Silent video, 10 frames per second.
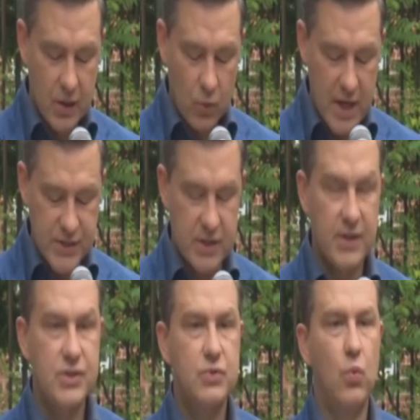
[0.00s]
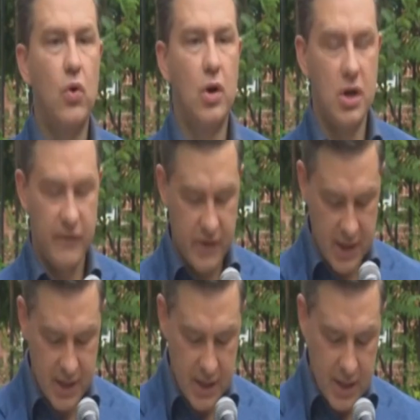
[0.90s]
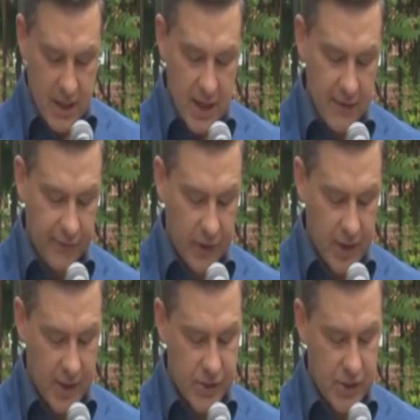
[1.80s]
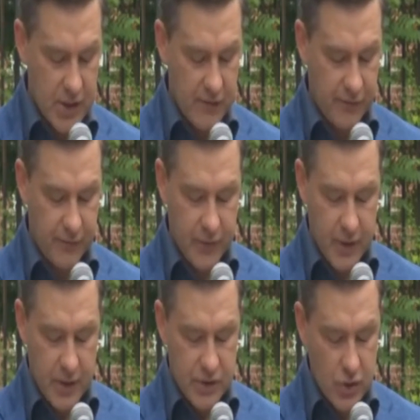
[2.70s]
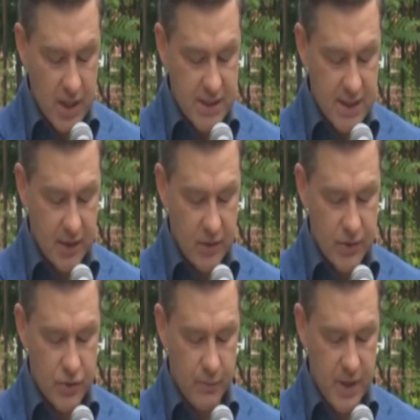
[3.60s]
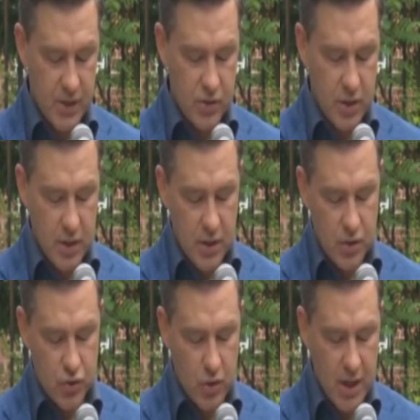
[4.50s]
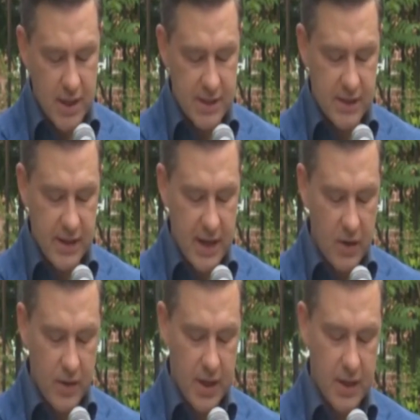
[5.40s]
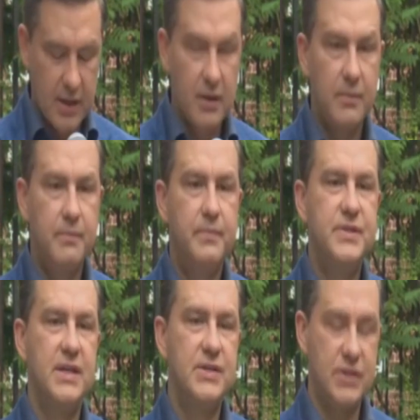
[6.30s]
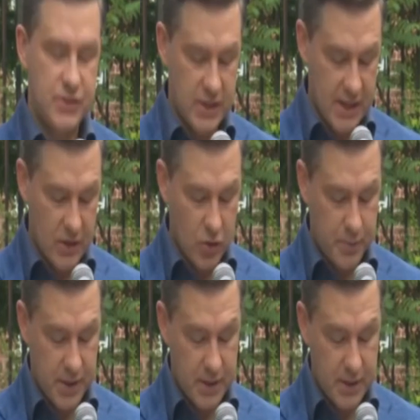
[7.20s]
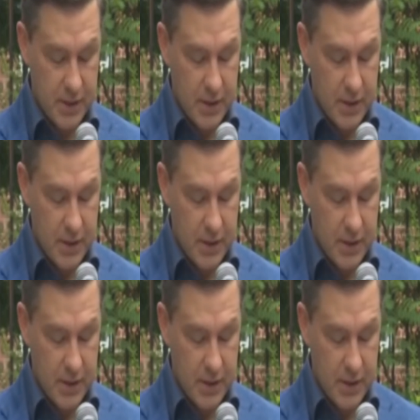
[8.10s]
Residents warn of an influx of drug dealers who've been drawn into the area since the site opened.